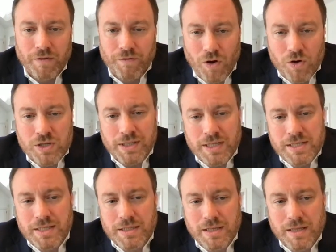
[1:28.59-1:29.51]
Folks
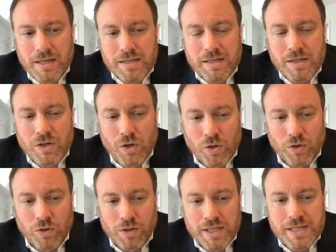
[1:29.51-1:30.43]
listening to this,
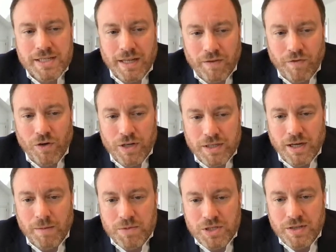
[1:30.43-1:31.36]
Google cell phone
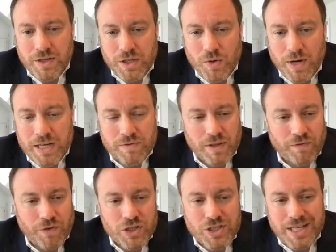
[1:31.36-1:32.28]
adoption in the US. For the
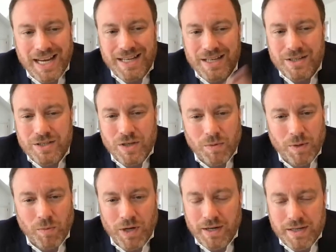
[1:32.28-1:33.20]
first 10 years, no
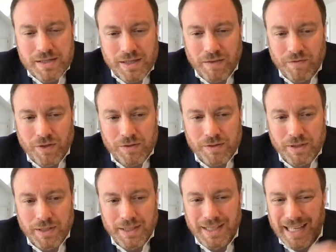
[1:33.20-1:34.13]
one wanted a cell phone.
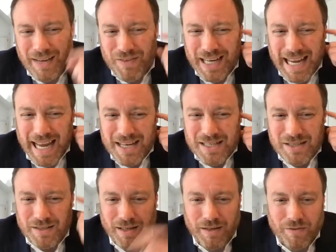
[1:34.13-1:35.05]
Give you
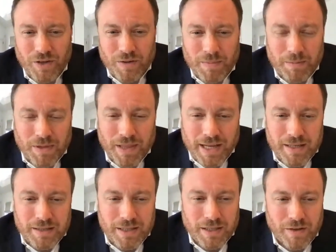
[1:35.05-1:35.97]
cancer. I don't know if you remember that.
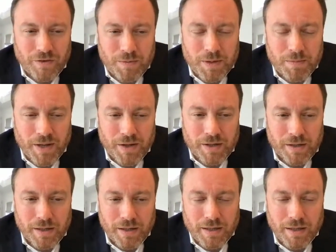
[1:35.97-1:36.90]
You'd hear it from your mother.